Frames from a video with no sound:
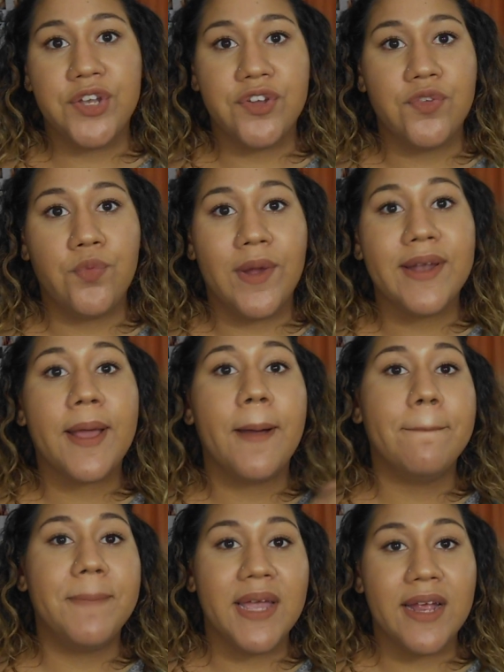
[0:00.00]
Just when
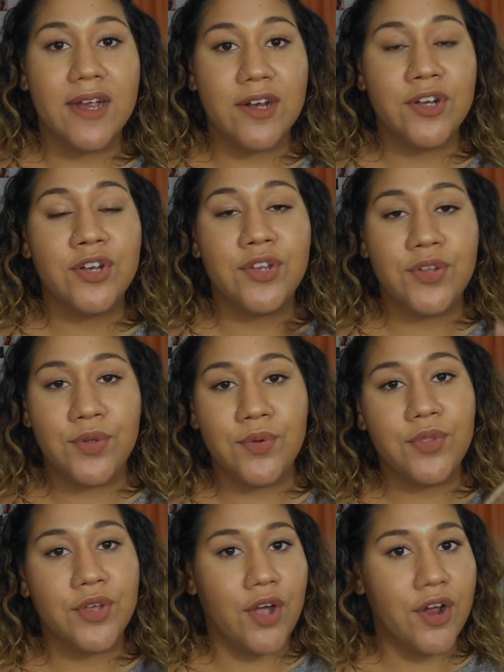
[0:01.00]
compared to
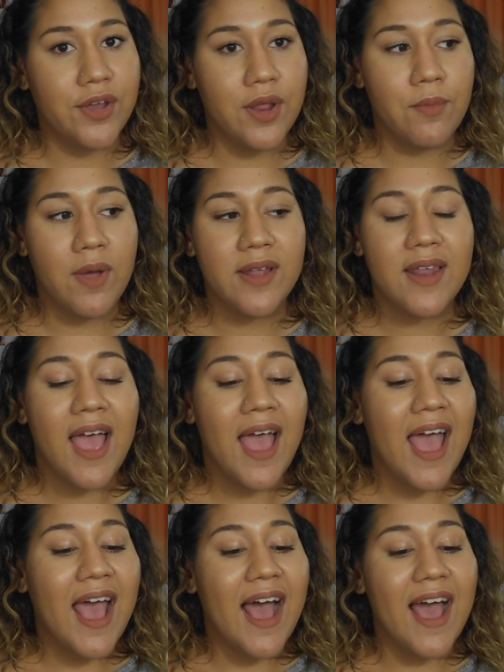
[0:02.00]
the Garnier one,
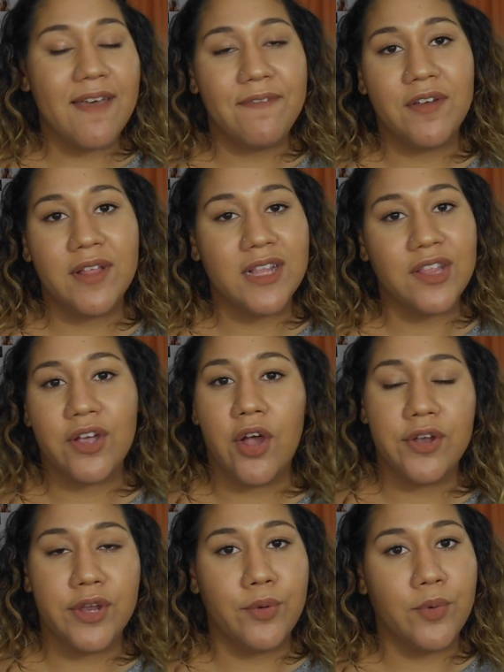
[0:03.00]
I feel like the
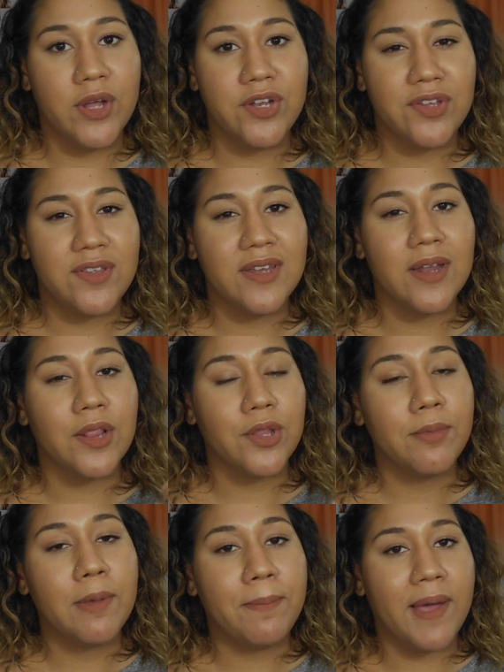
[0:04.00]
Garnier one just did a
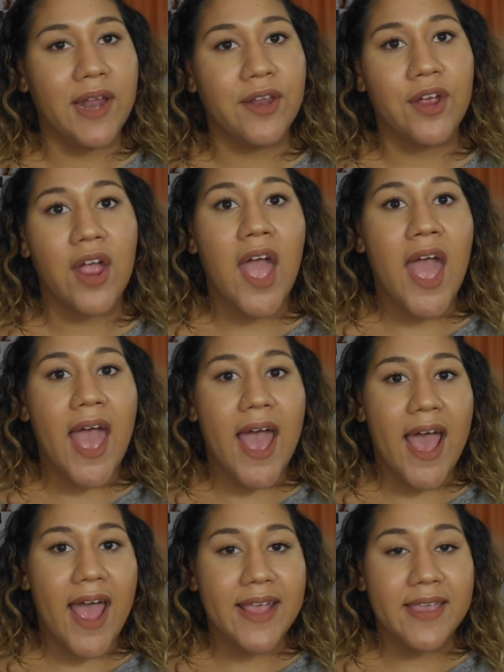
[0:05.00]
little bit better
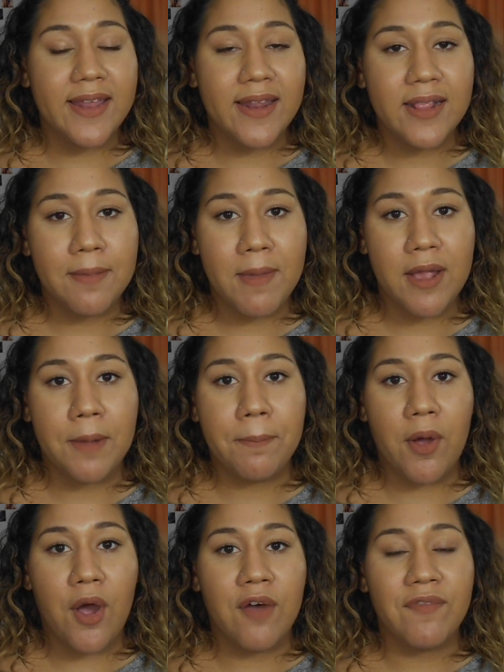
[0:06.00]
at getting the makeup
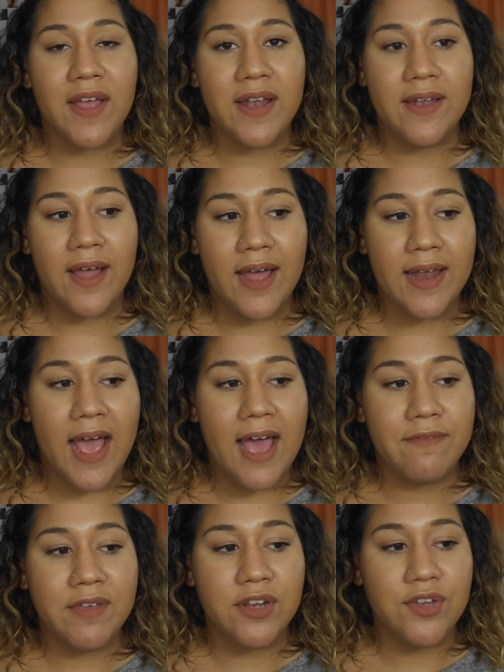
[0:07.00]
off and not
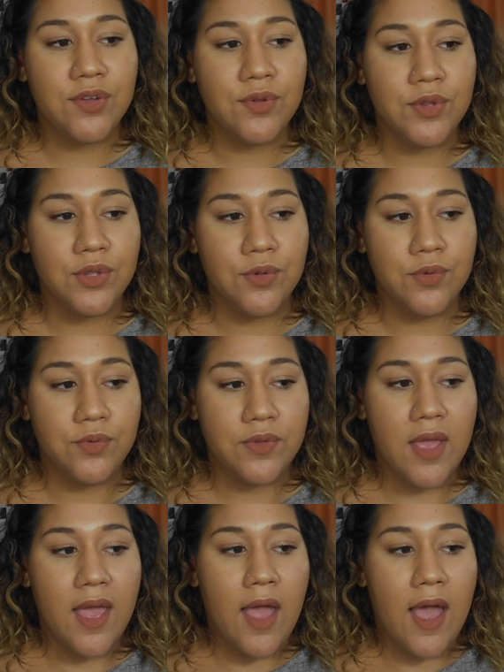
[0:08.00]
having to use
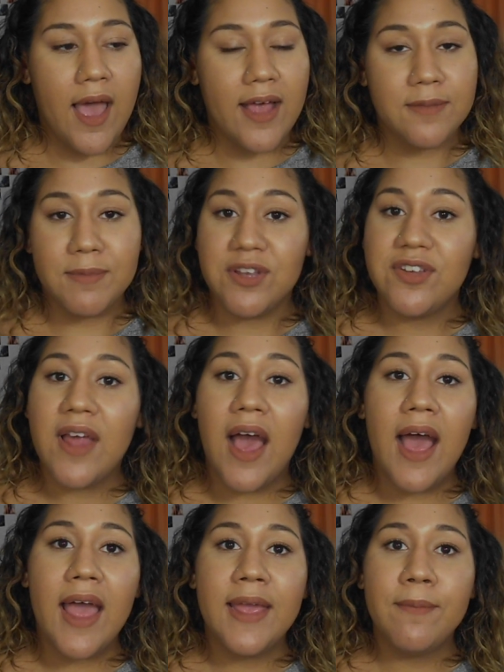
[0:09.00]
as much
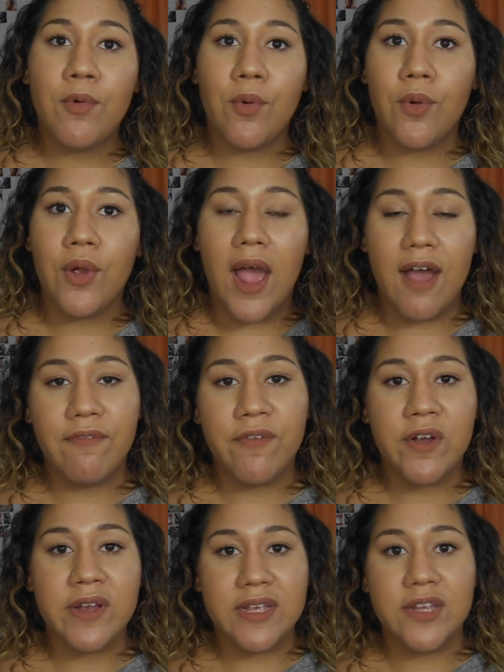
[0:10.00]
time or
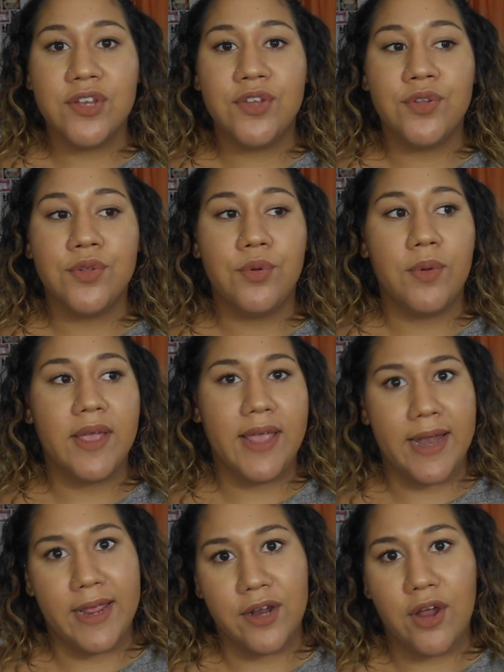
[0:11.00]
effort into
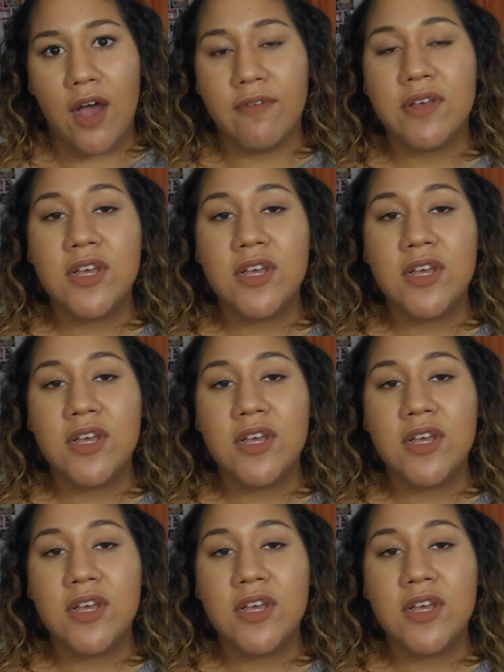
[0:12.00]
getting it off.